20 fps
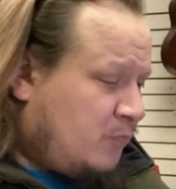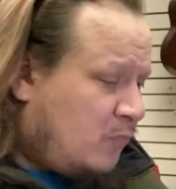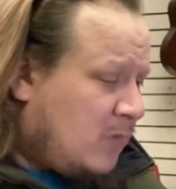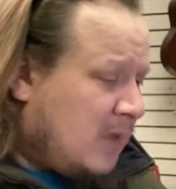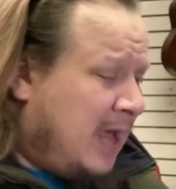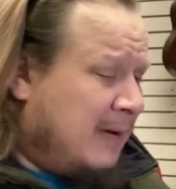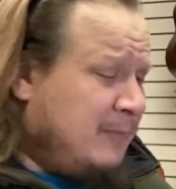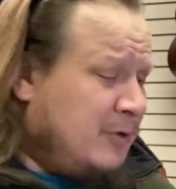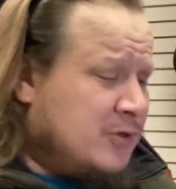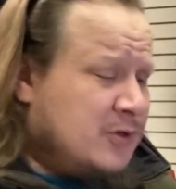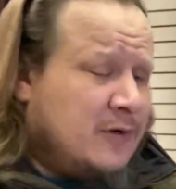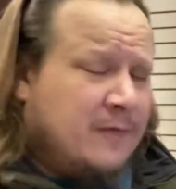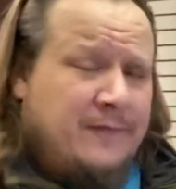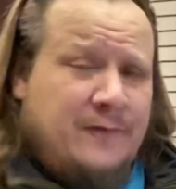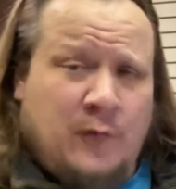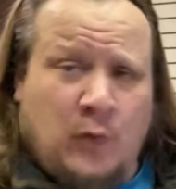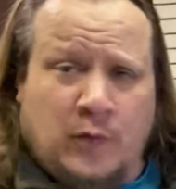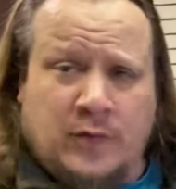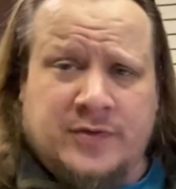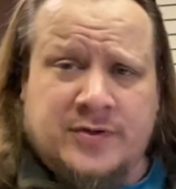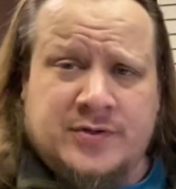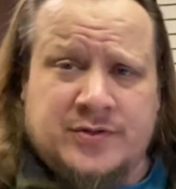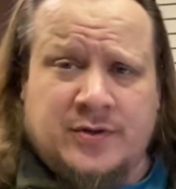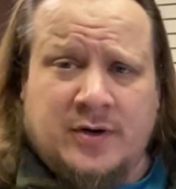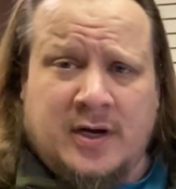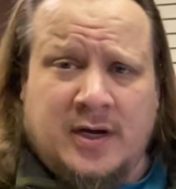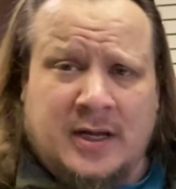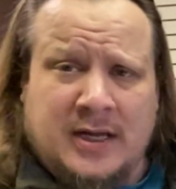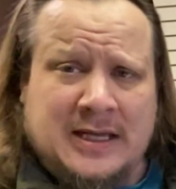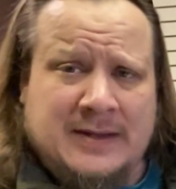I'm using a 4th
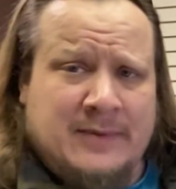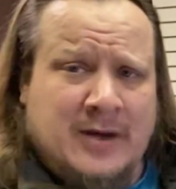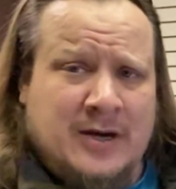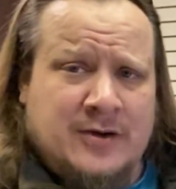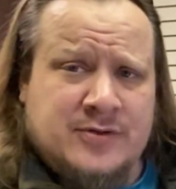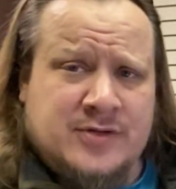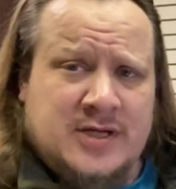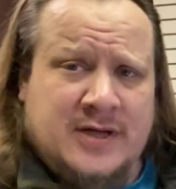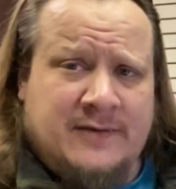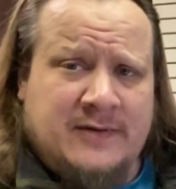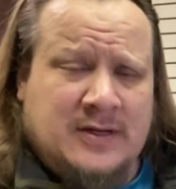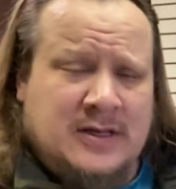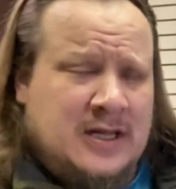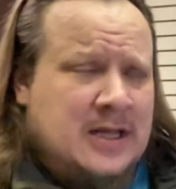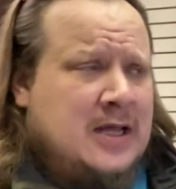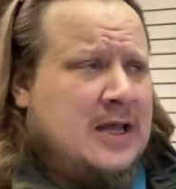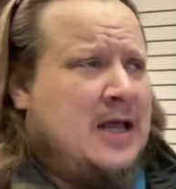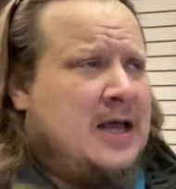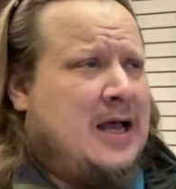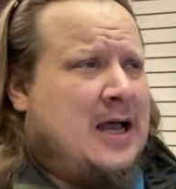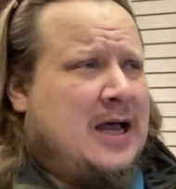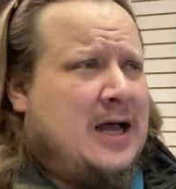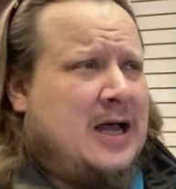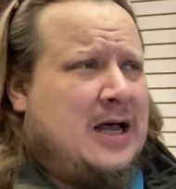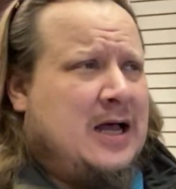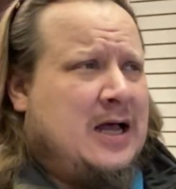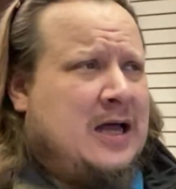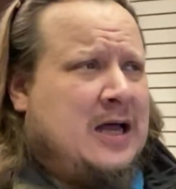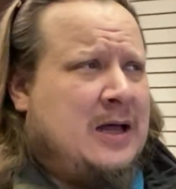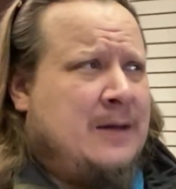string E minor 7.
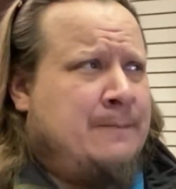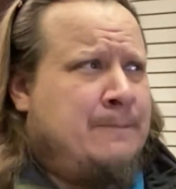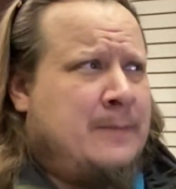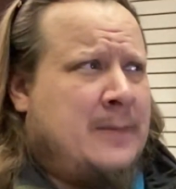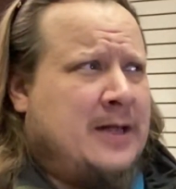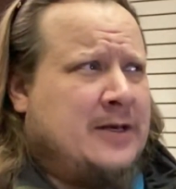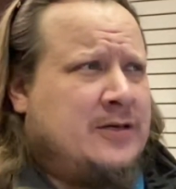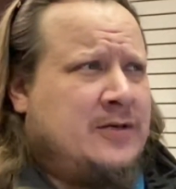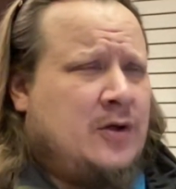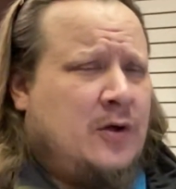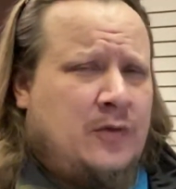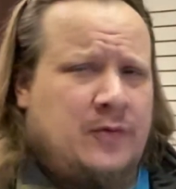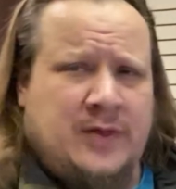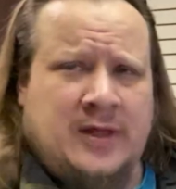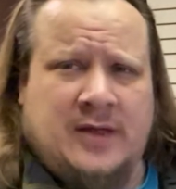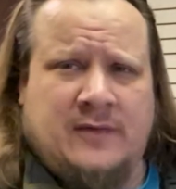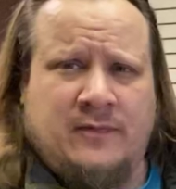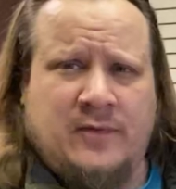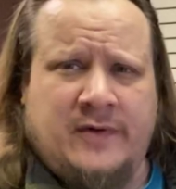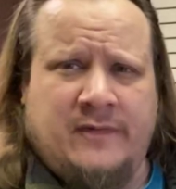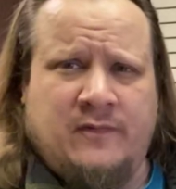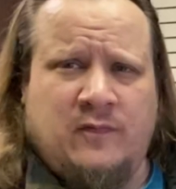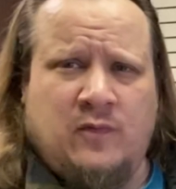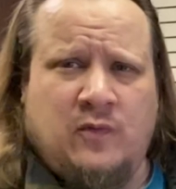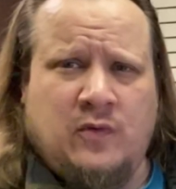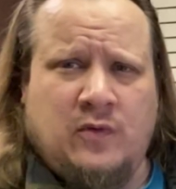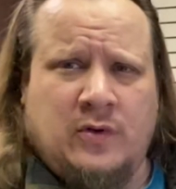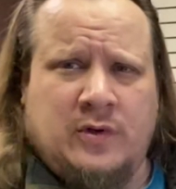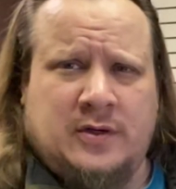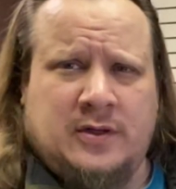I don't think we've
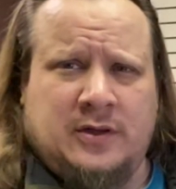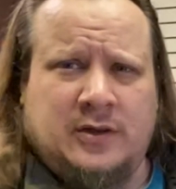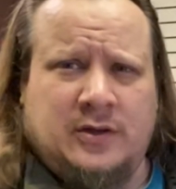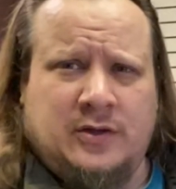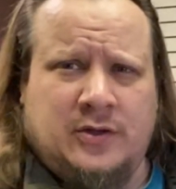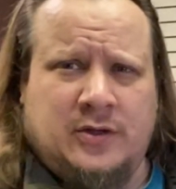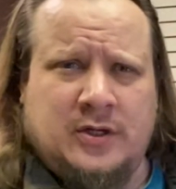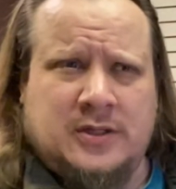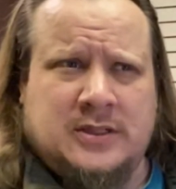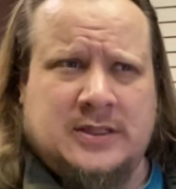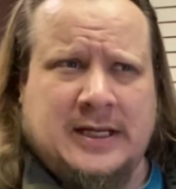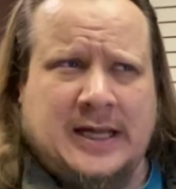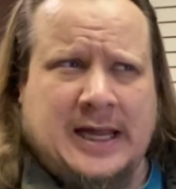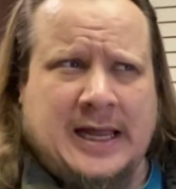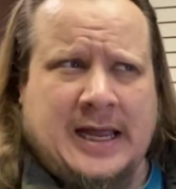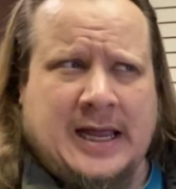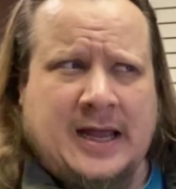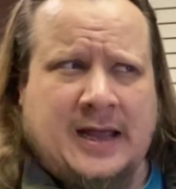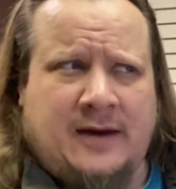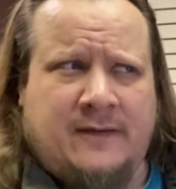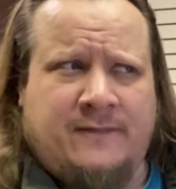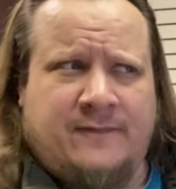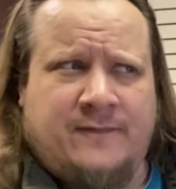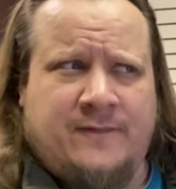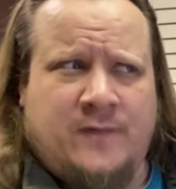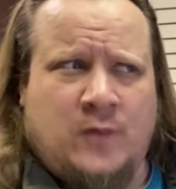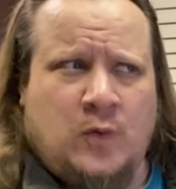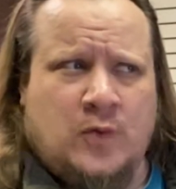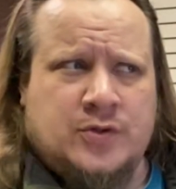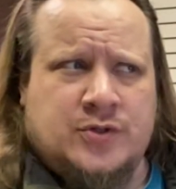looked at
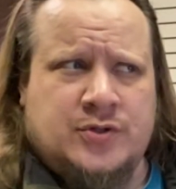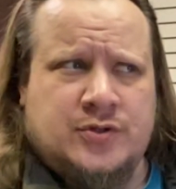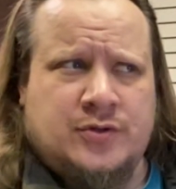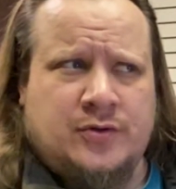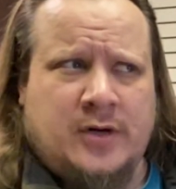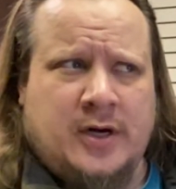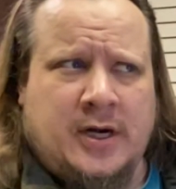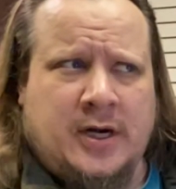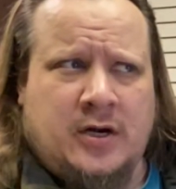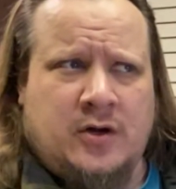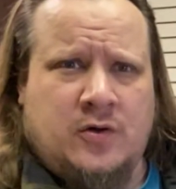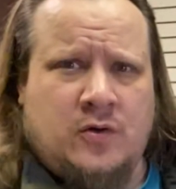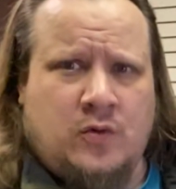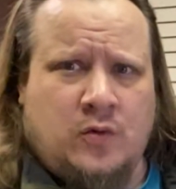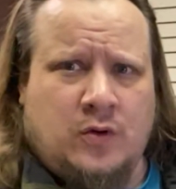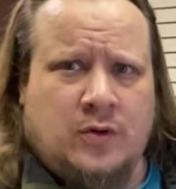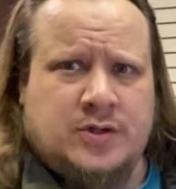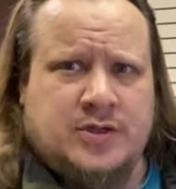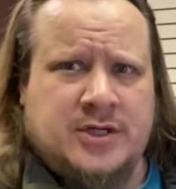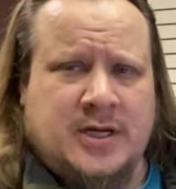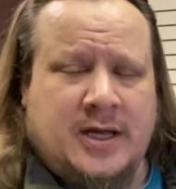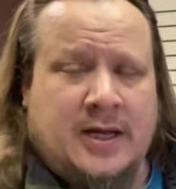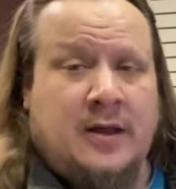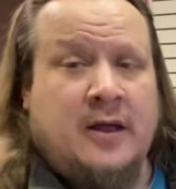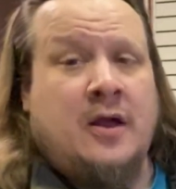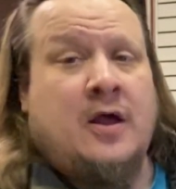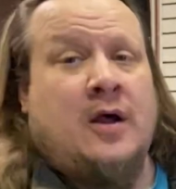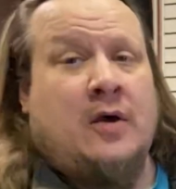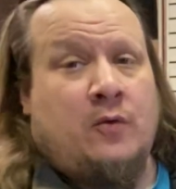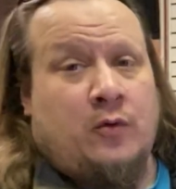4th string chords yet.
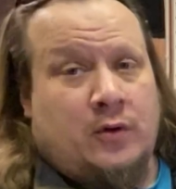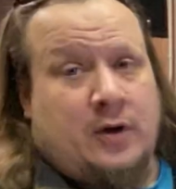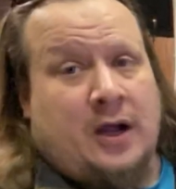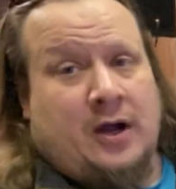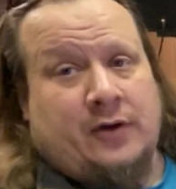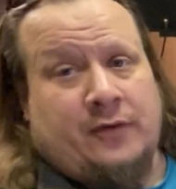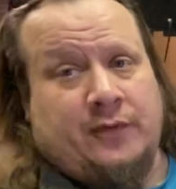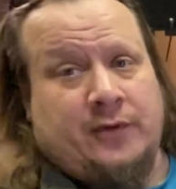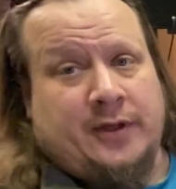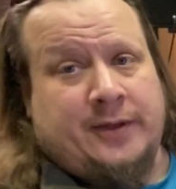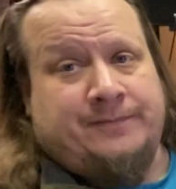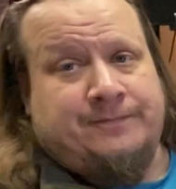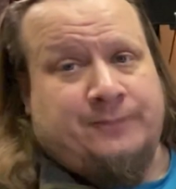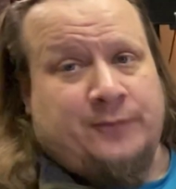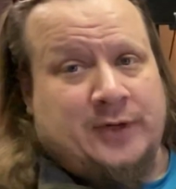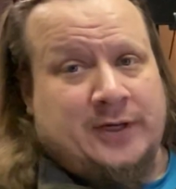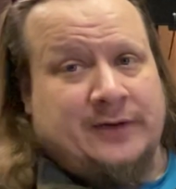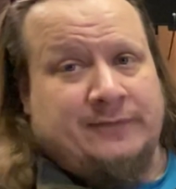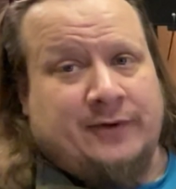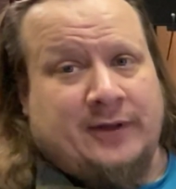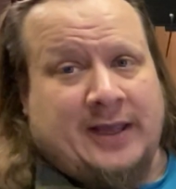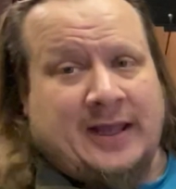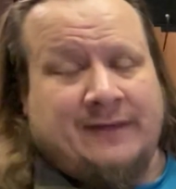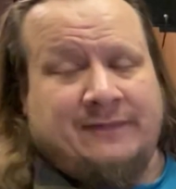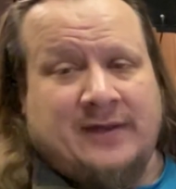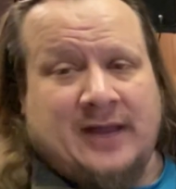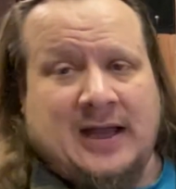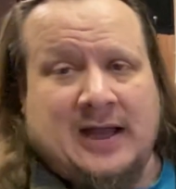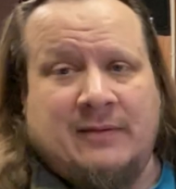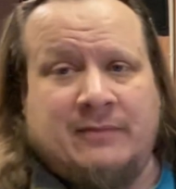We didn't really have
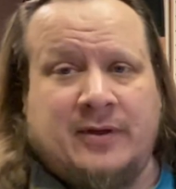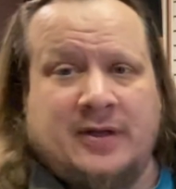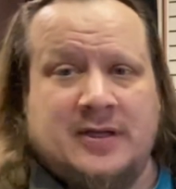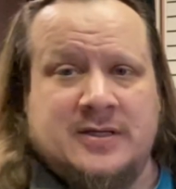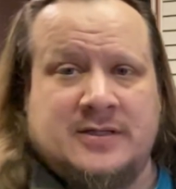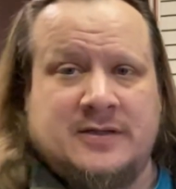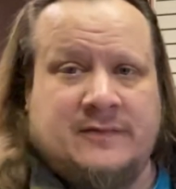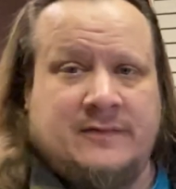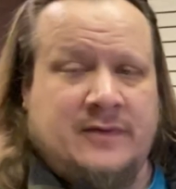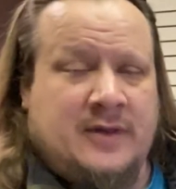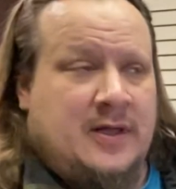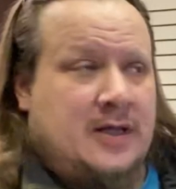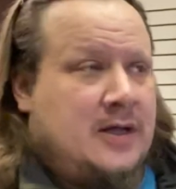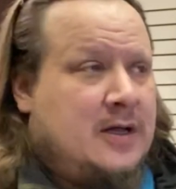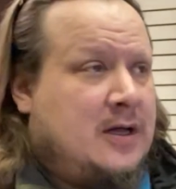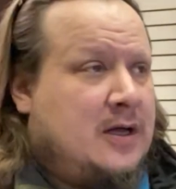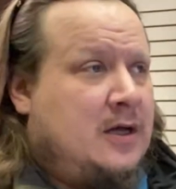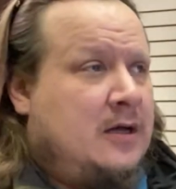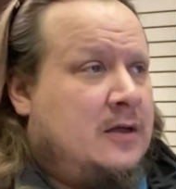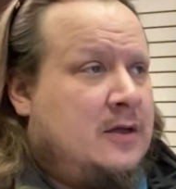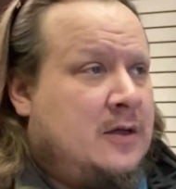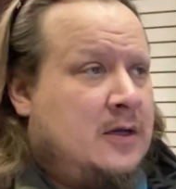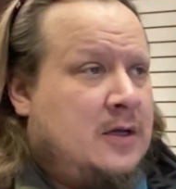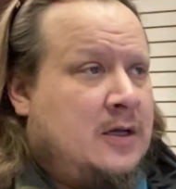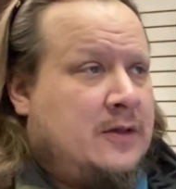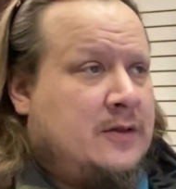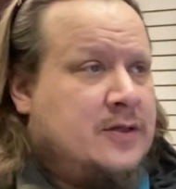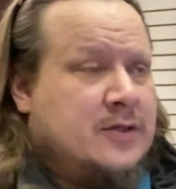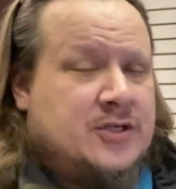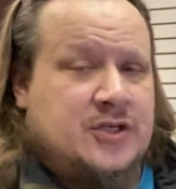time because of the
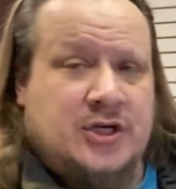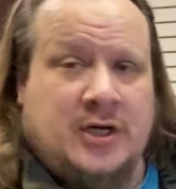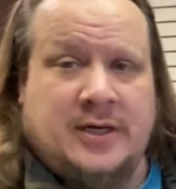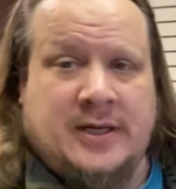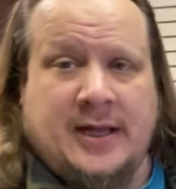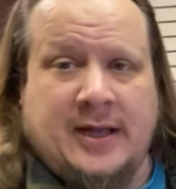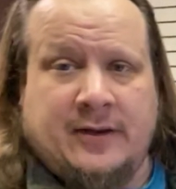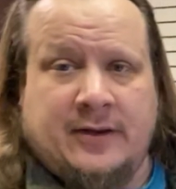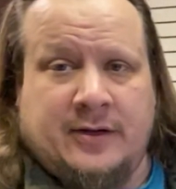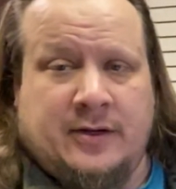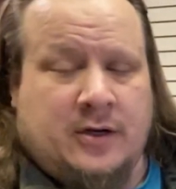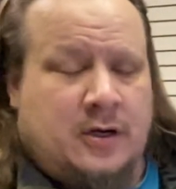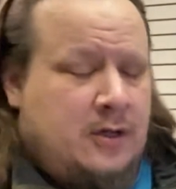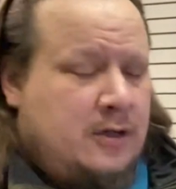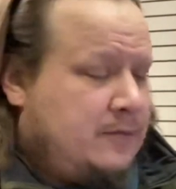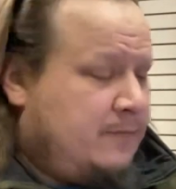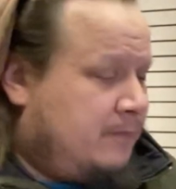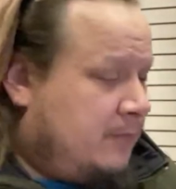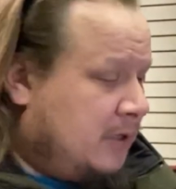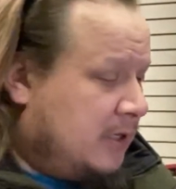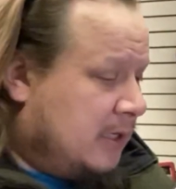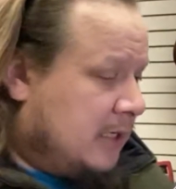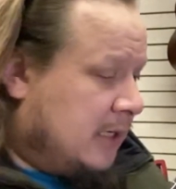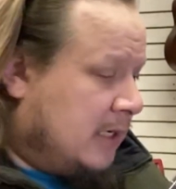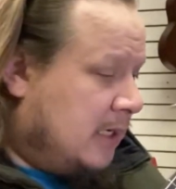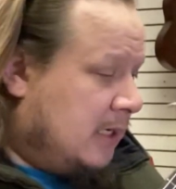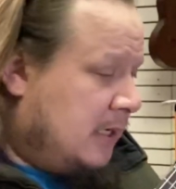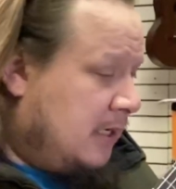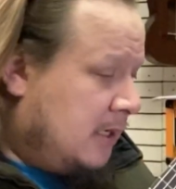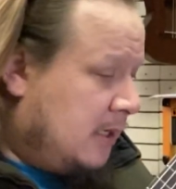shutdown and all, but